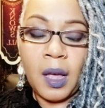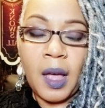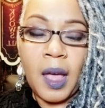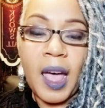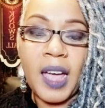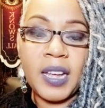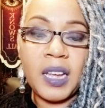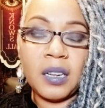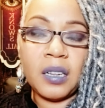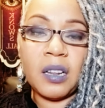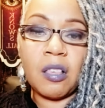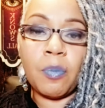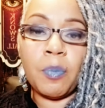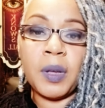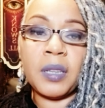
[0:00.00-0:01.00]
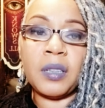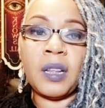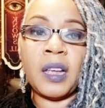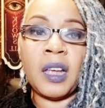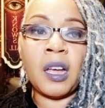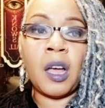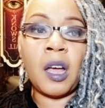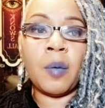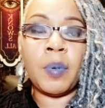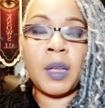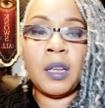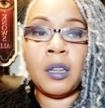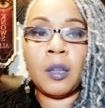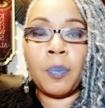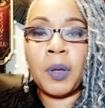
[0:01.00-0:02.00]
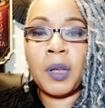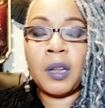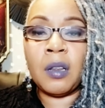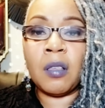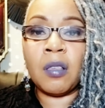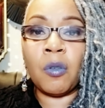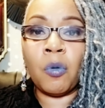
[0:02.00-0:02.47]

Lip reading: I get this big thing of independence